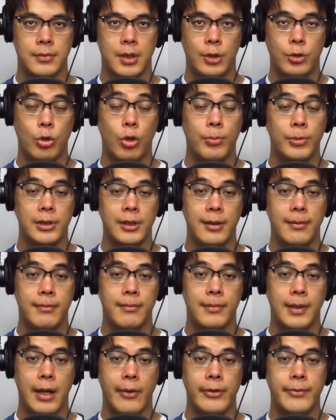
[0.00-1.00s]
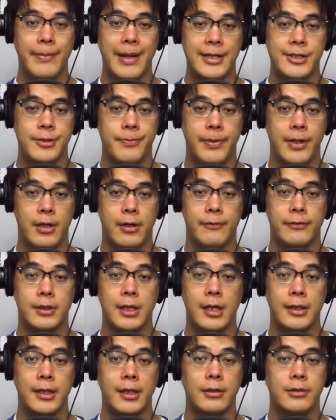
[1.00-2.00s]
Normally, I would match a pair of
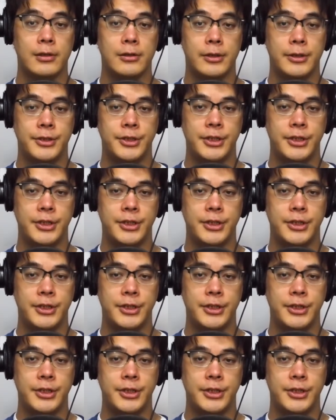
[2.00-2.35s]
khaki-colored